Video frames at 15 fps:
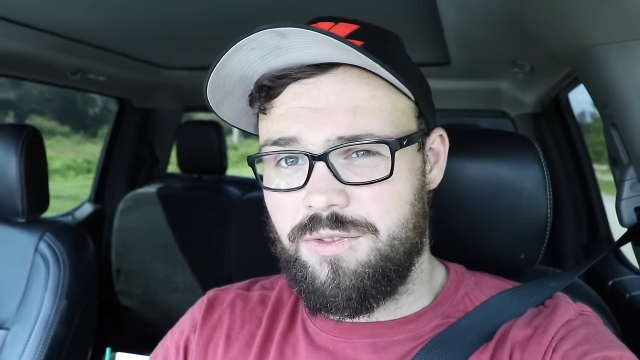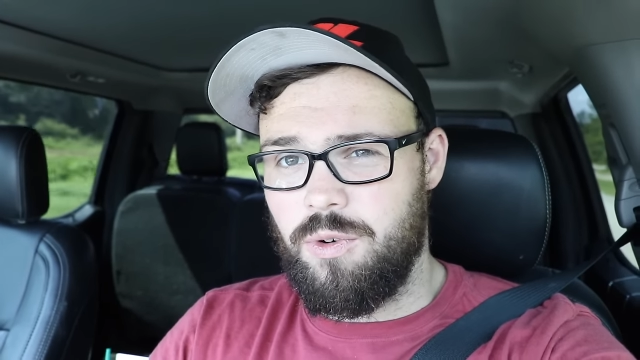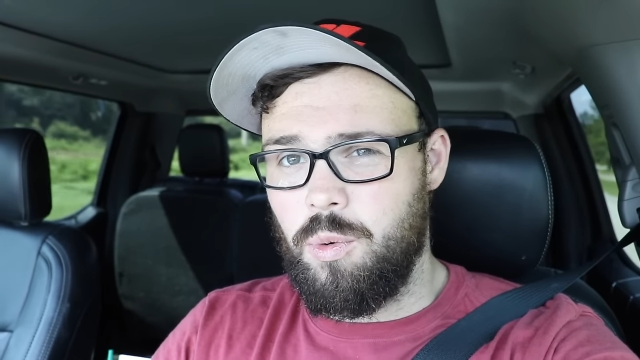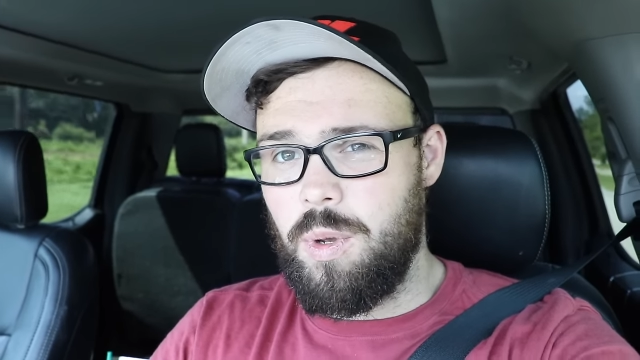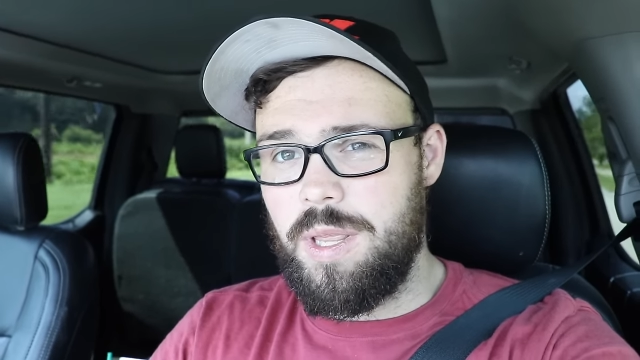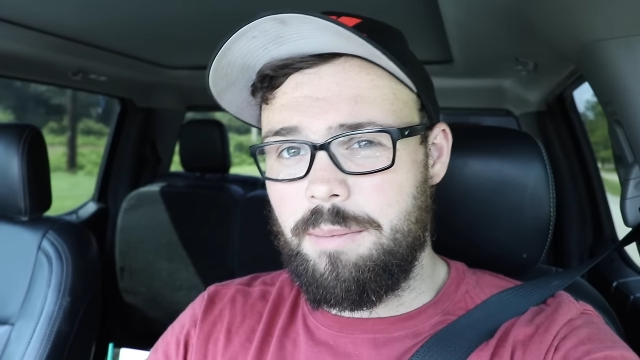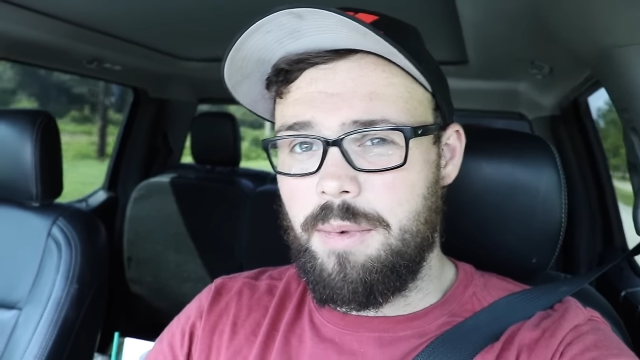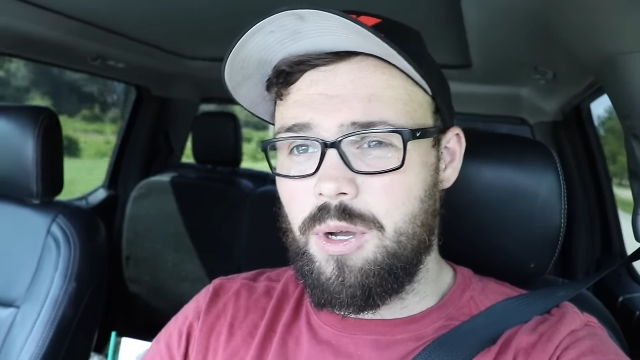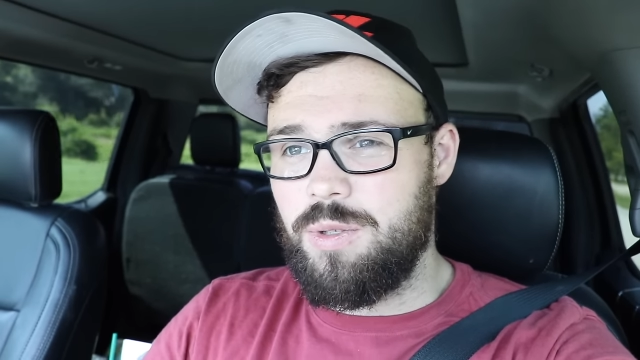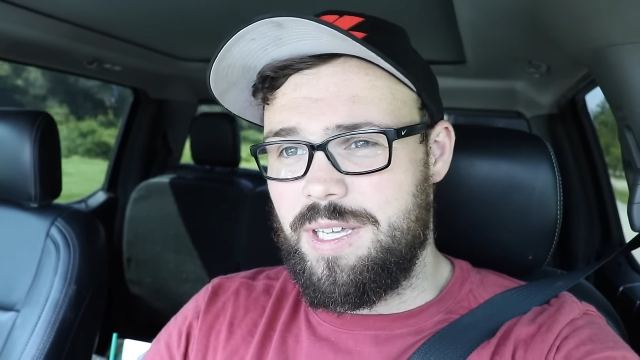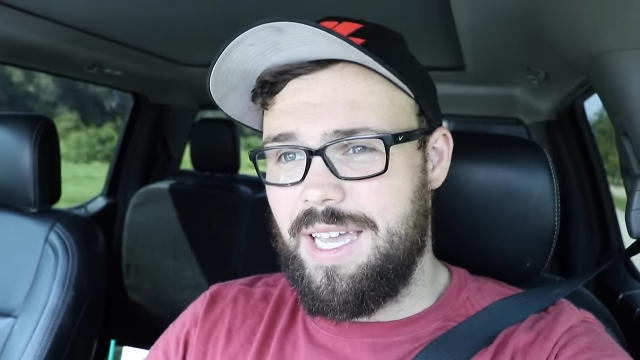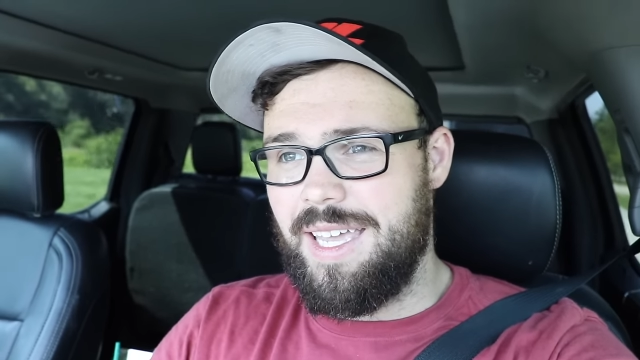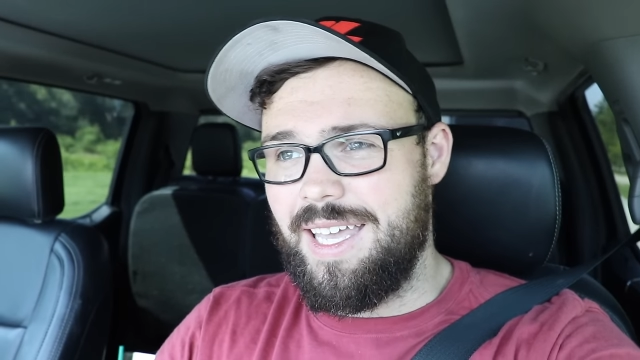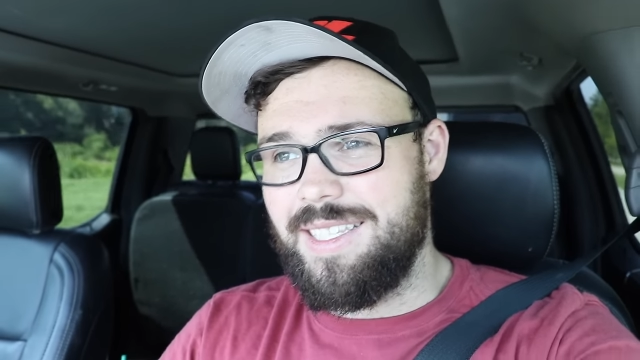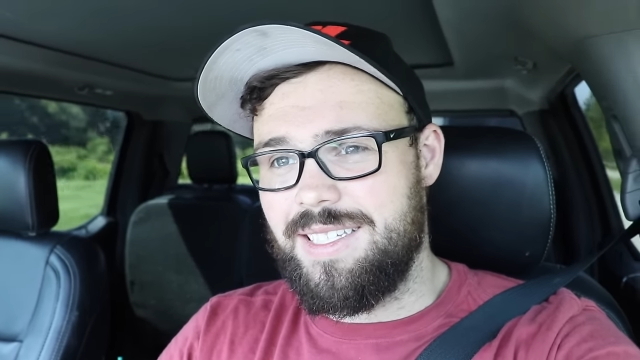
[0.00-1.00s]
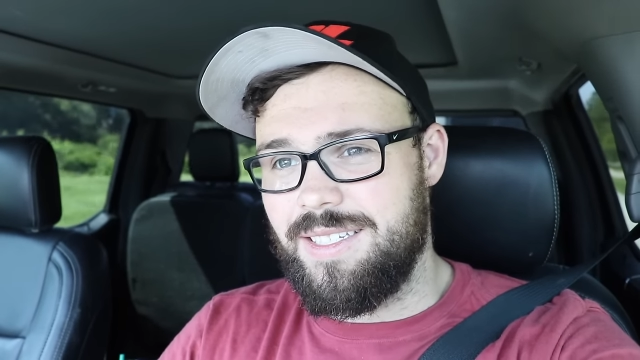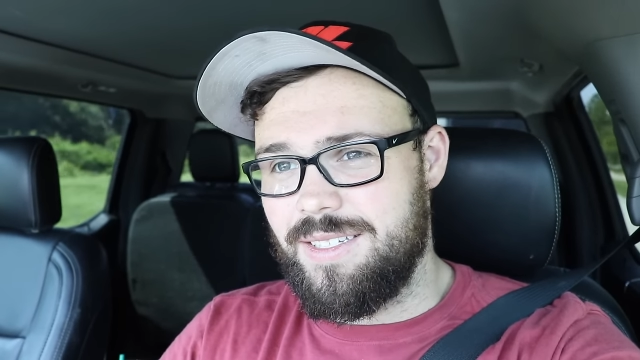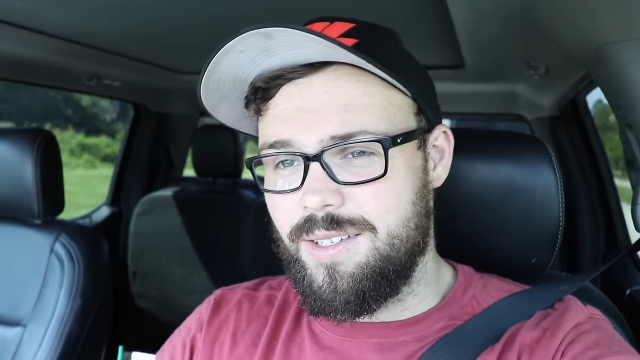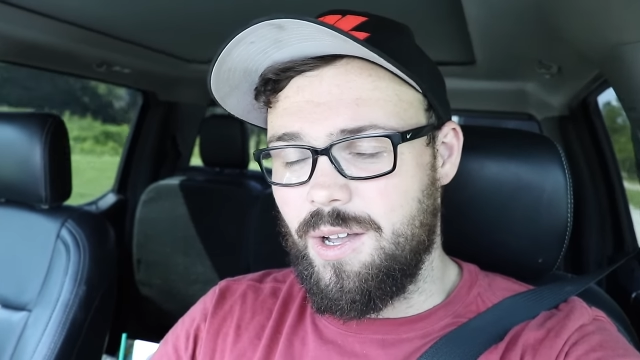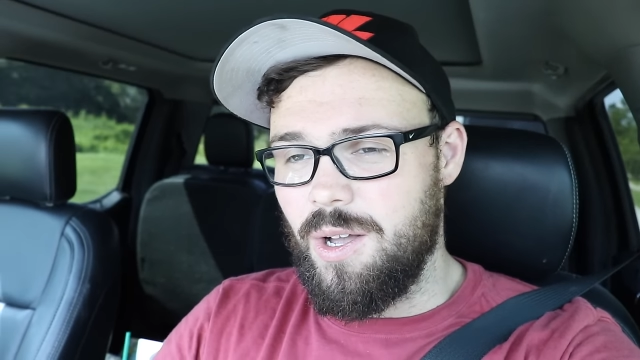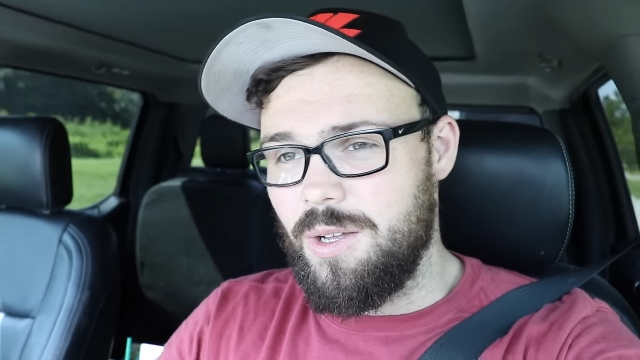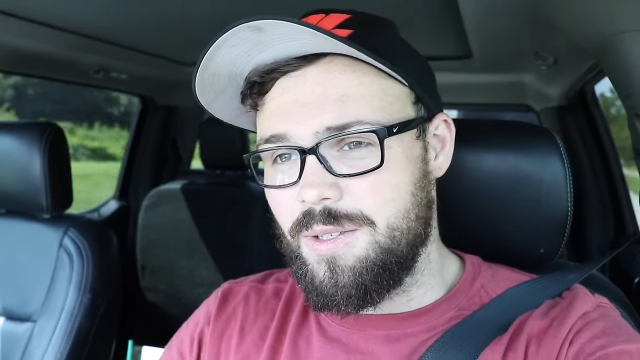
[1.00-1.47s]
for when the MoTeC gets
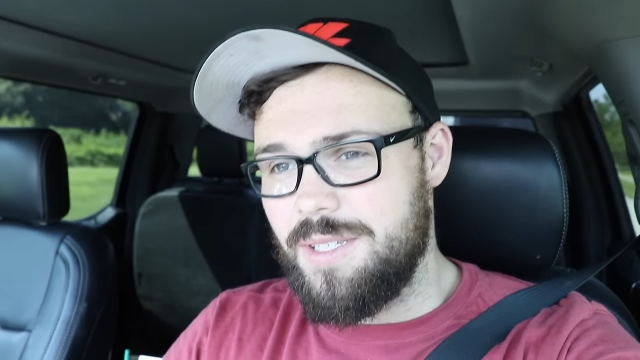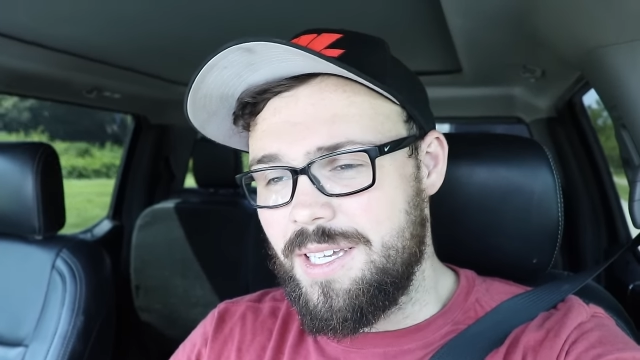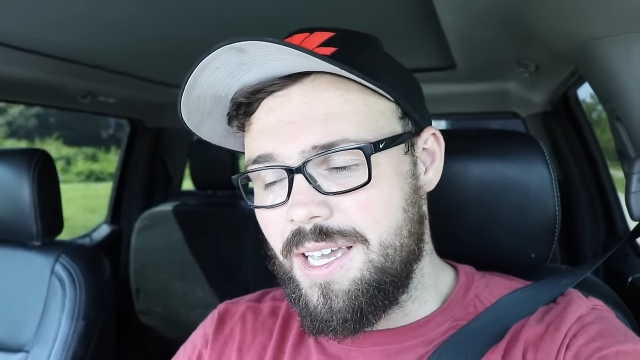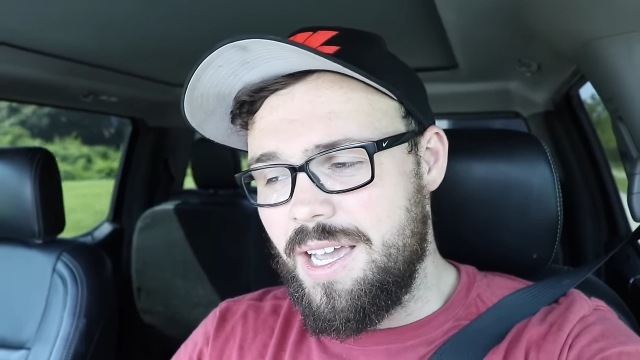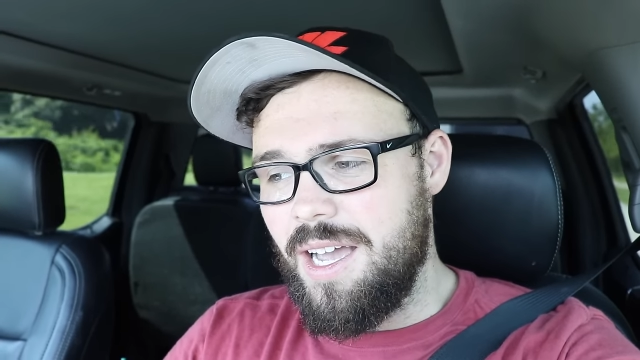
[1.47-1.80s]
installed.